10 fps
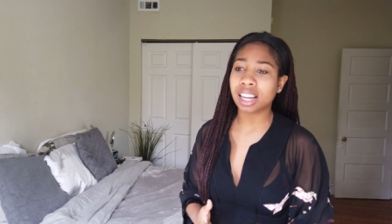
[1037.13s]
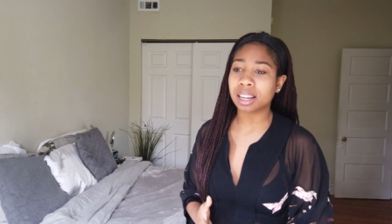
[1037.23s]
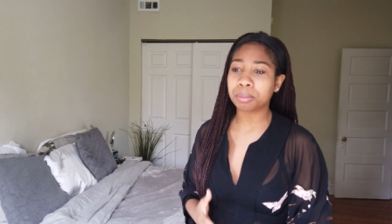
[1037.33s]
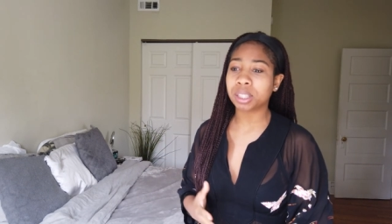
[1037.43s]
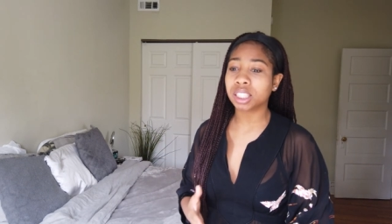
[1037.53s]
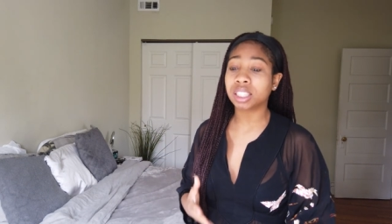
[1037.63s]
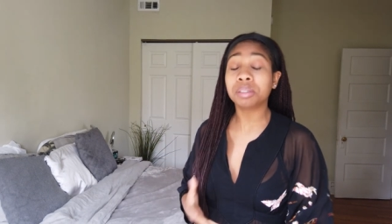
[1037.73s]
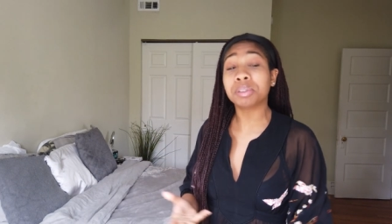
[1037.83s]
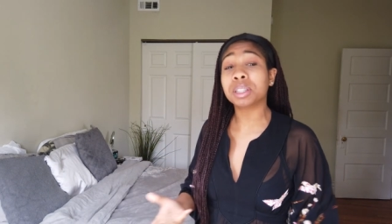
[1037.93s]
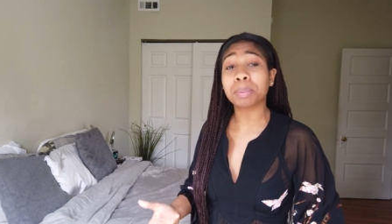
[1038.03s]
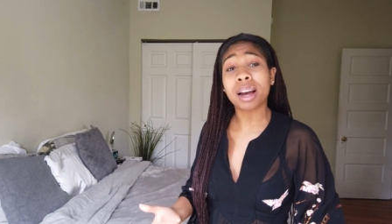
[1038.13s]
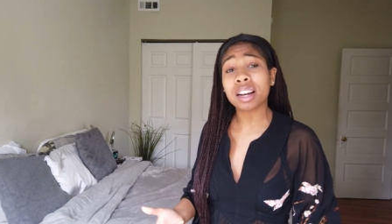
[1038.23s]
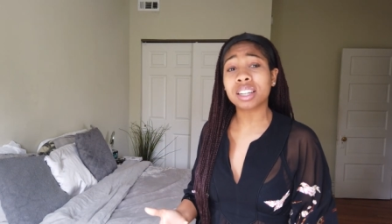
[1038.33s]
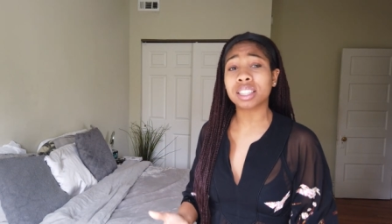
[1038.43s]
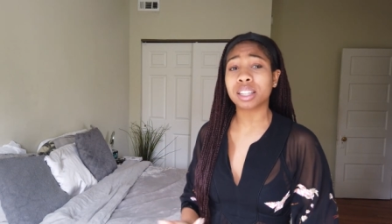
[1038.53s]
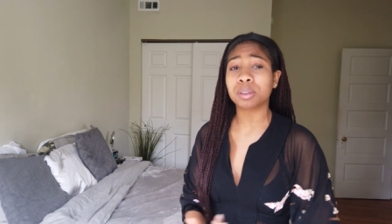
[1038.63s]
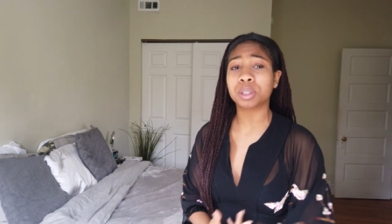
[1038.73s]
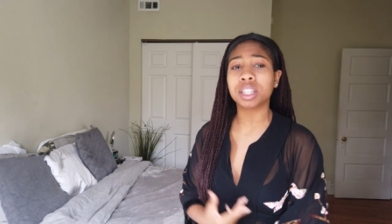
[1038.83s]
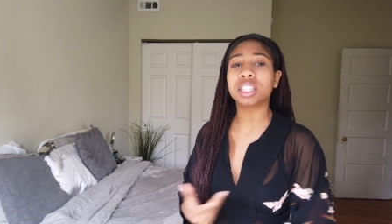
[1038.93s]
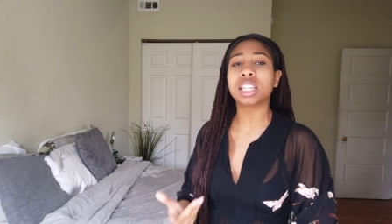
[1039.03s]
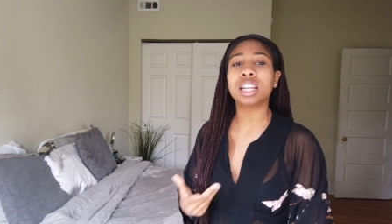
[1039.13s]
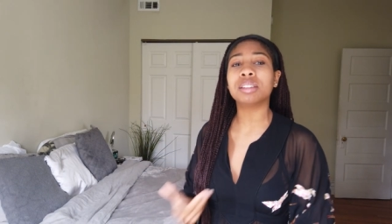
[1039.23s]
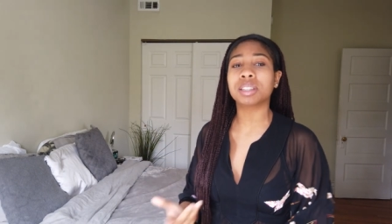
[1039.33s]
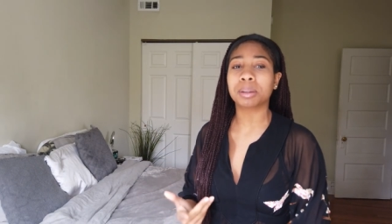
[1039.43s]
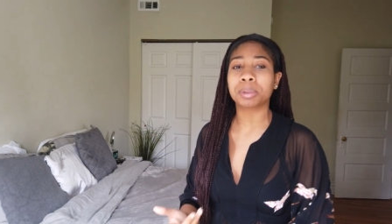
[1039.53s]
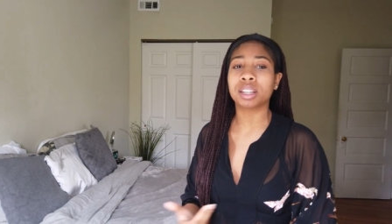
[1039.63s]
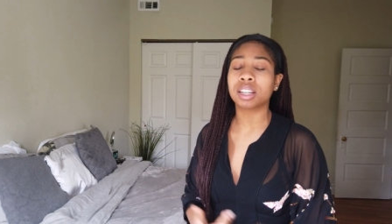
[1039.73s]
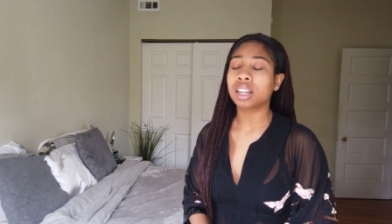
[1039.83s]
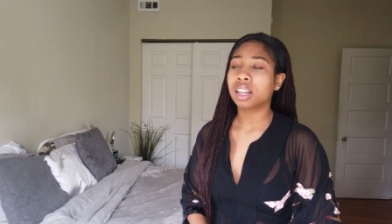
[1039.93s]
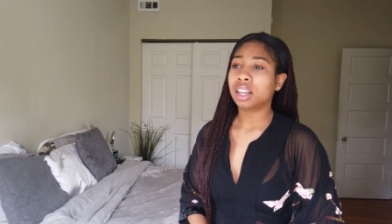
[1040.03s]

time because she feels proud of herself. She achieved something.